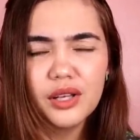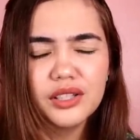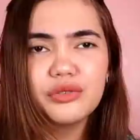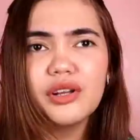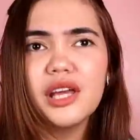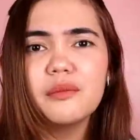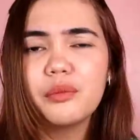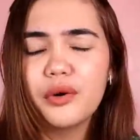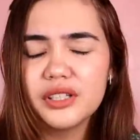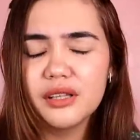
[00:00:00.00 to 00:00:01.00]
It's really
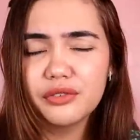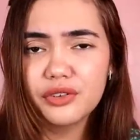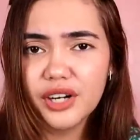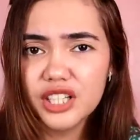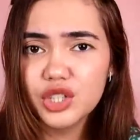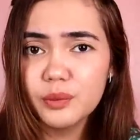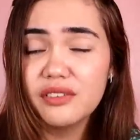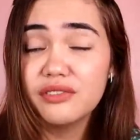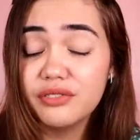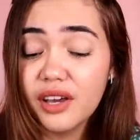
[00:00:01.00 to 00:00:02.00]
important for us to
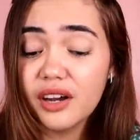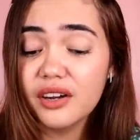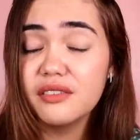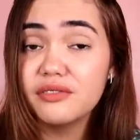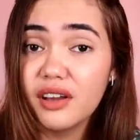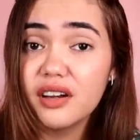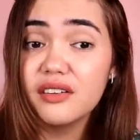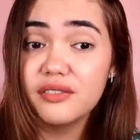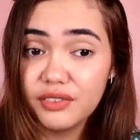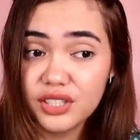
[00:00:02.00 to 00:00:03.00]
be very,
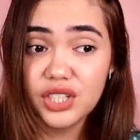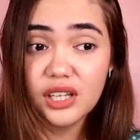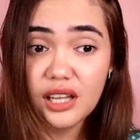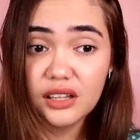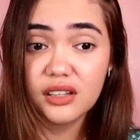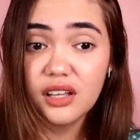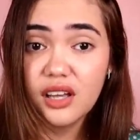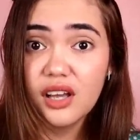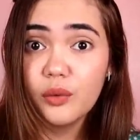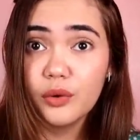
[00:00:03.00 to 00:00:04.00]
very vigilant
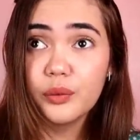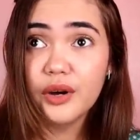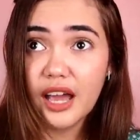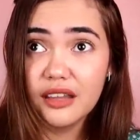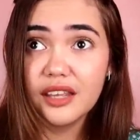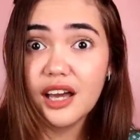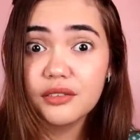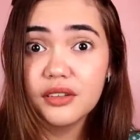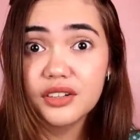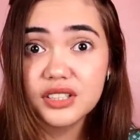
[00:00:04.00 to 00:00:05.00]
when we're handing
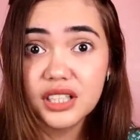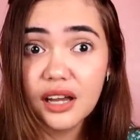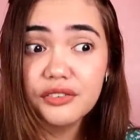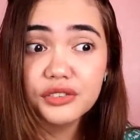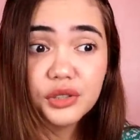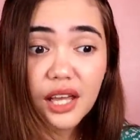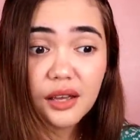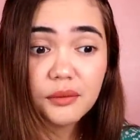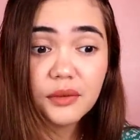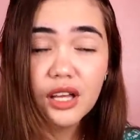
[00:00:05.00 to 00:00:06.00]
out our stuff to
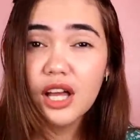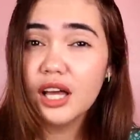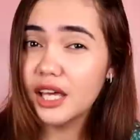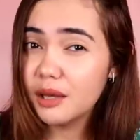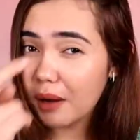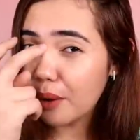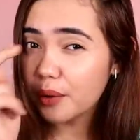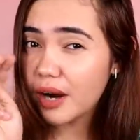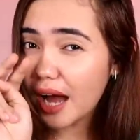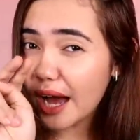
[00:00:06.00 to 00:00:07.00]
them. Keep our